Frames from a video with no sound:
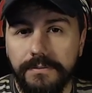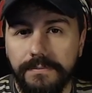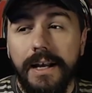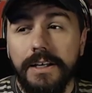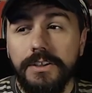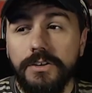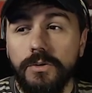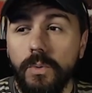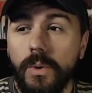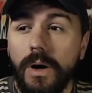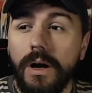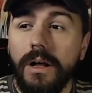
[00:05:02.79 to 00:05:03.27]

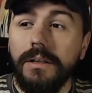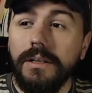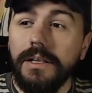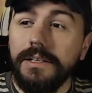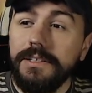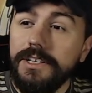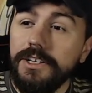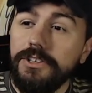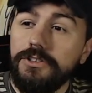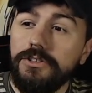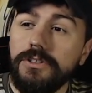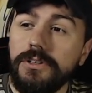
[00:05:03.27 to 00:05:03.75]
As well,
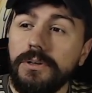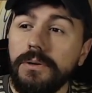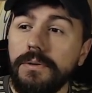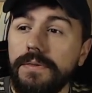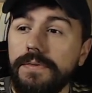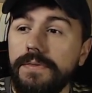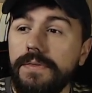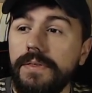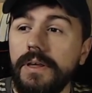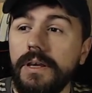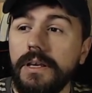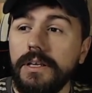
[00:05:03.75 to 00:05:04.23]

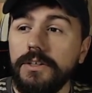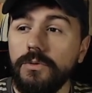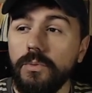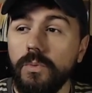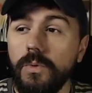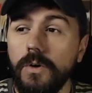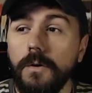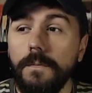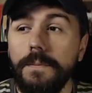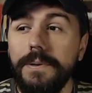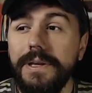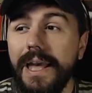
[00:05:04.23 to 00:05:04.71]
additional things
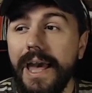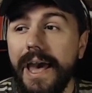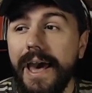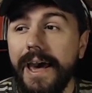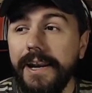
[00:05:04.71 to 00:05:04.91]
will be